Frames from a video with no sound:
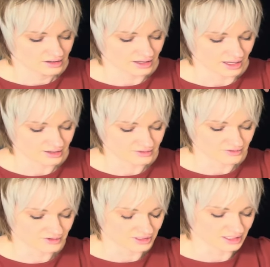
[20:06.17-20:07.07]
And
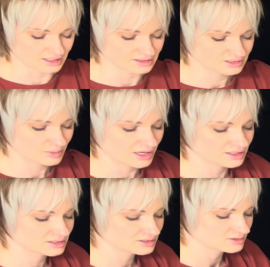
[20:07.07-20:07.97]
filling this
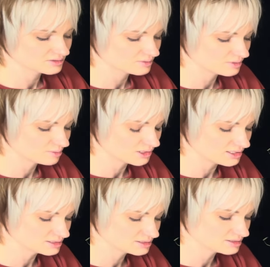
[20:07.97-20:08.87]
space with
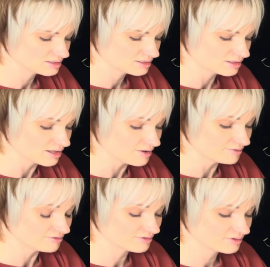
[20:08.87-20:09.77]
peace, love,
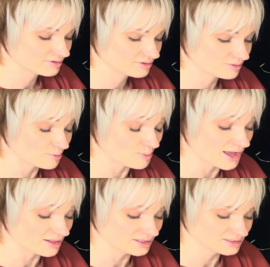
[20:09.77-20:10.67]

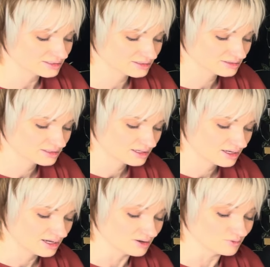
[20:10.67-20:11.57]
balance, and